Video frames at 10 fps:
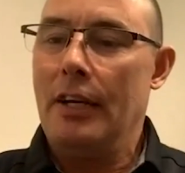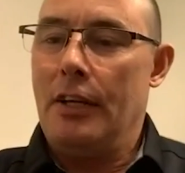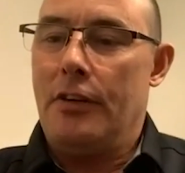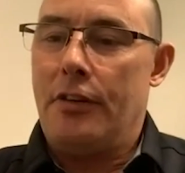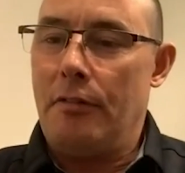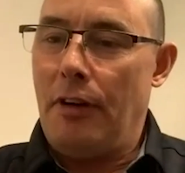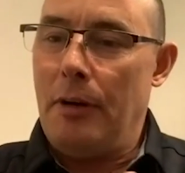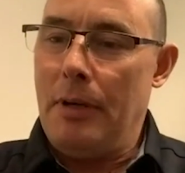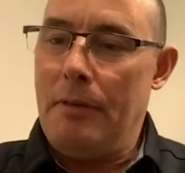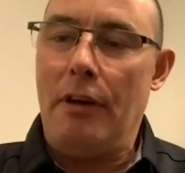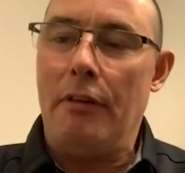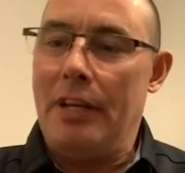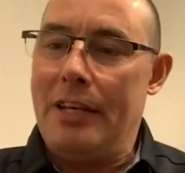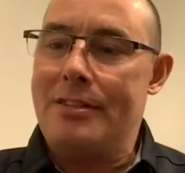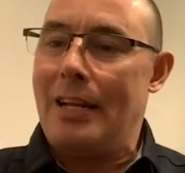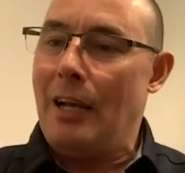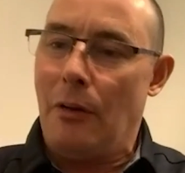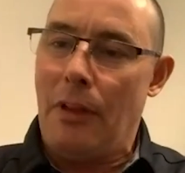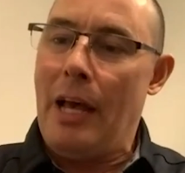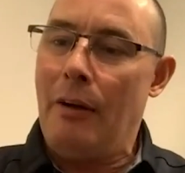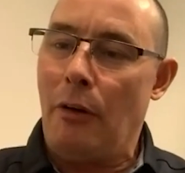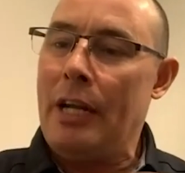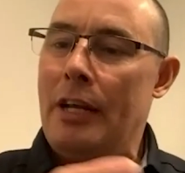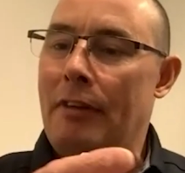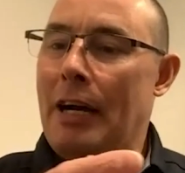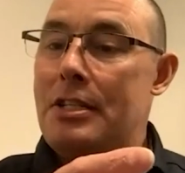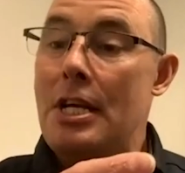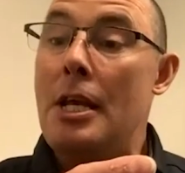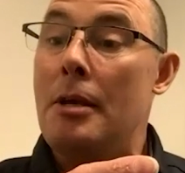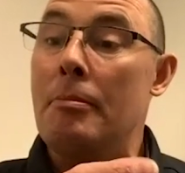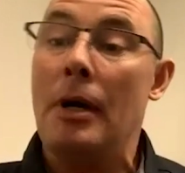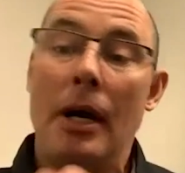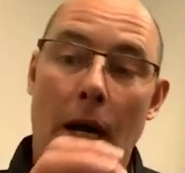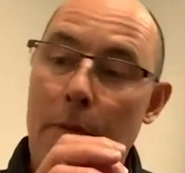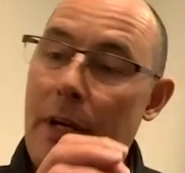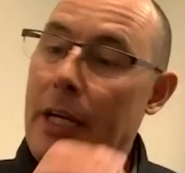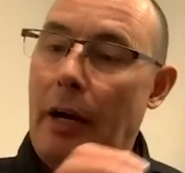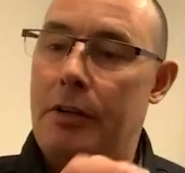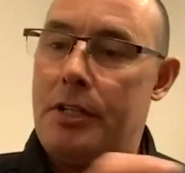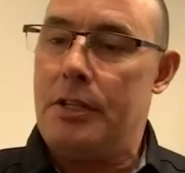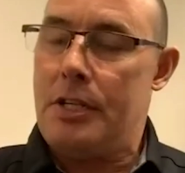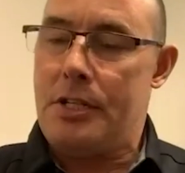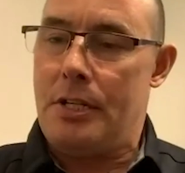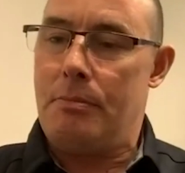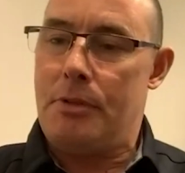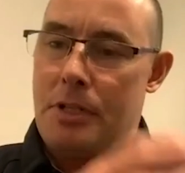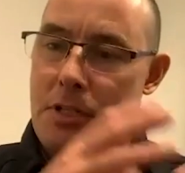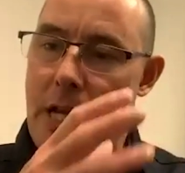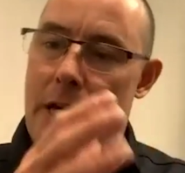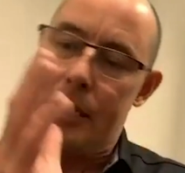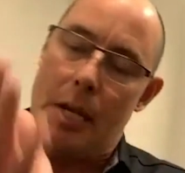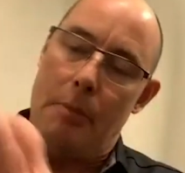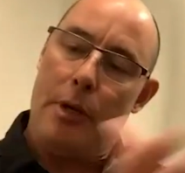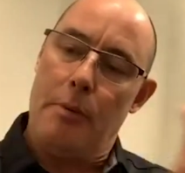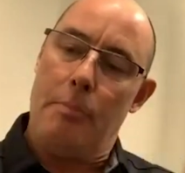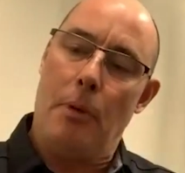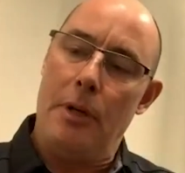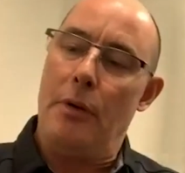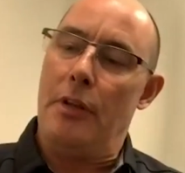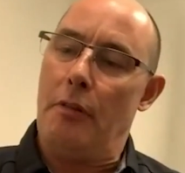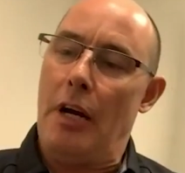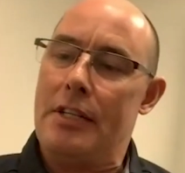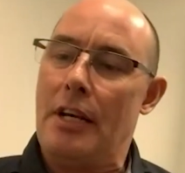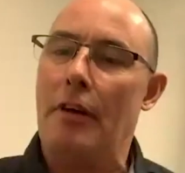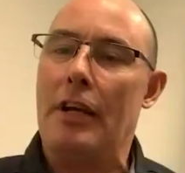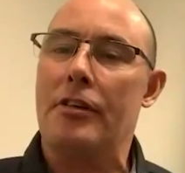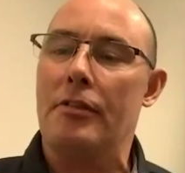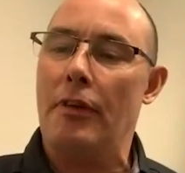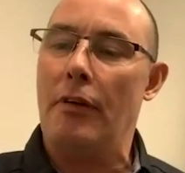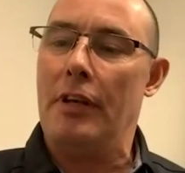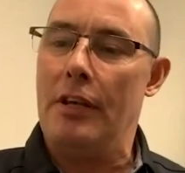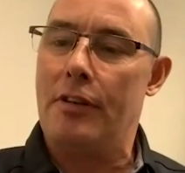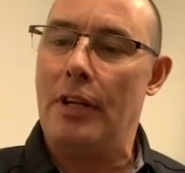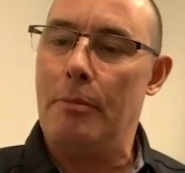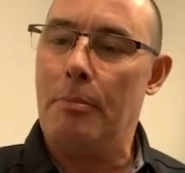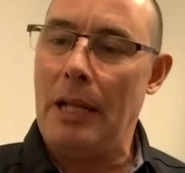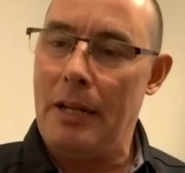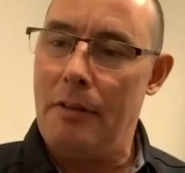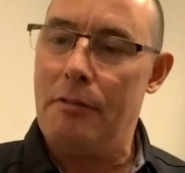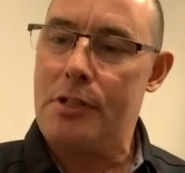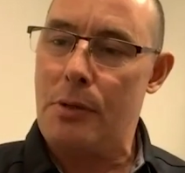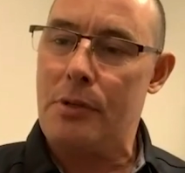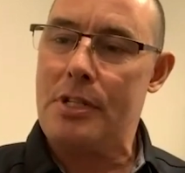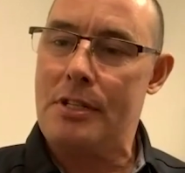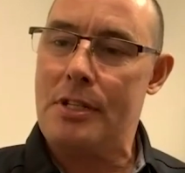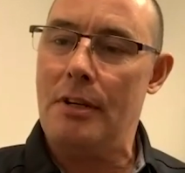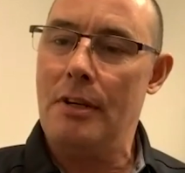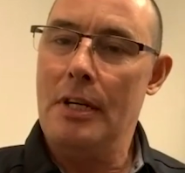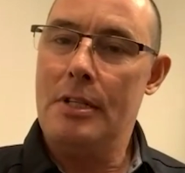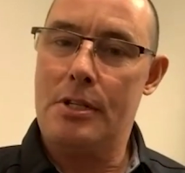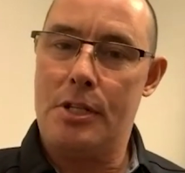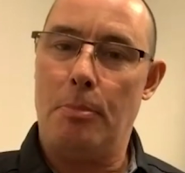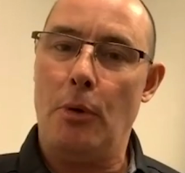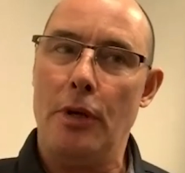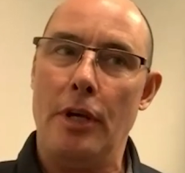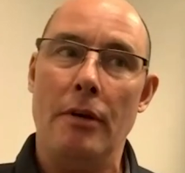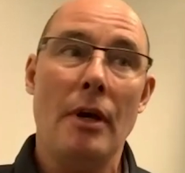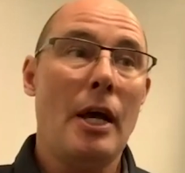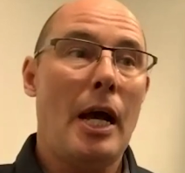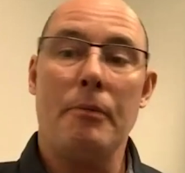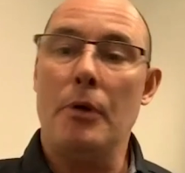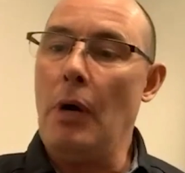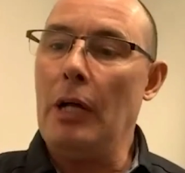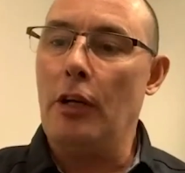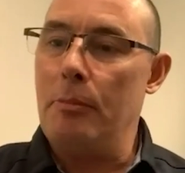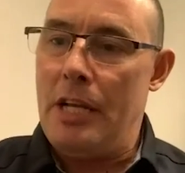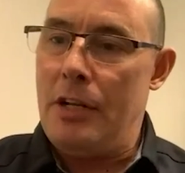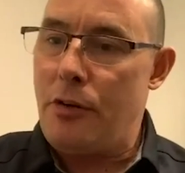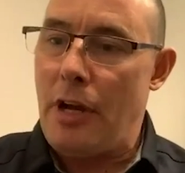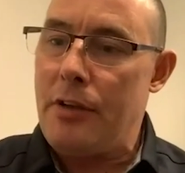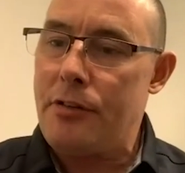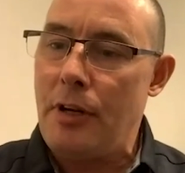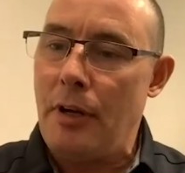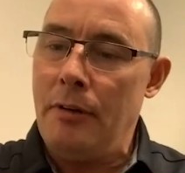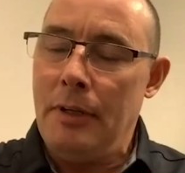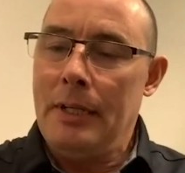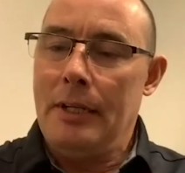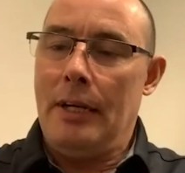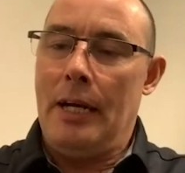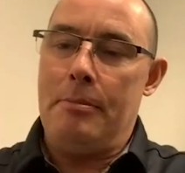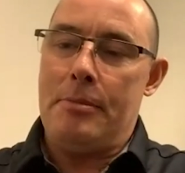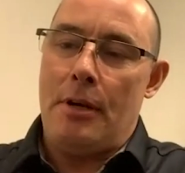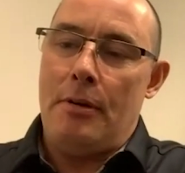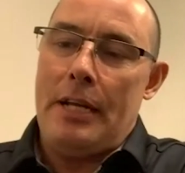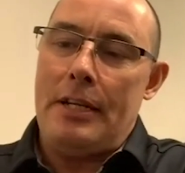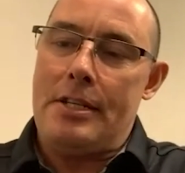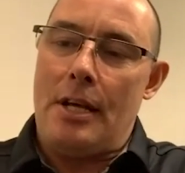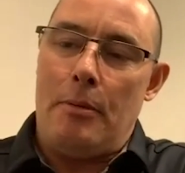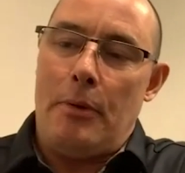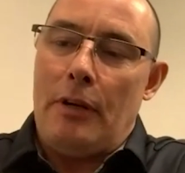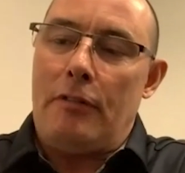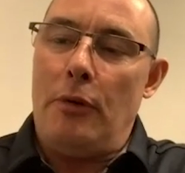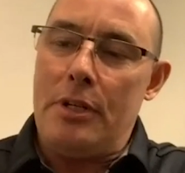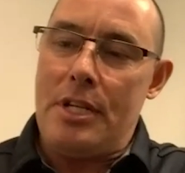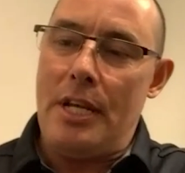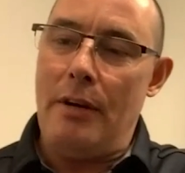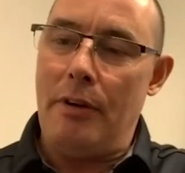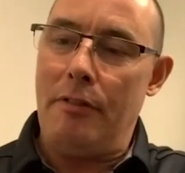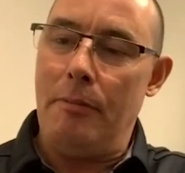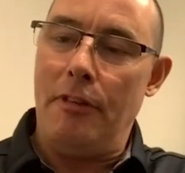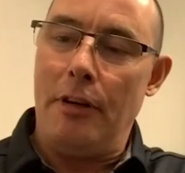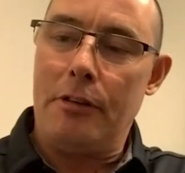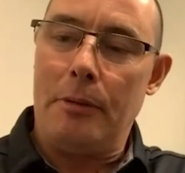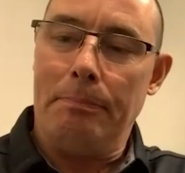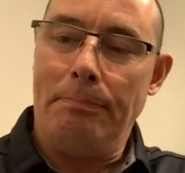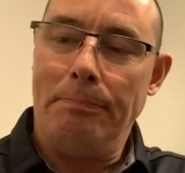You should find me very easily on there or any of our team. And we encourage you just to hit us up. We can point you in the right direction very easily. Plenty of resources to support you. And we welcome the interest, you know. So anytime, we look forward to hearing from folks.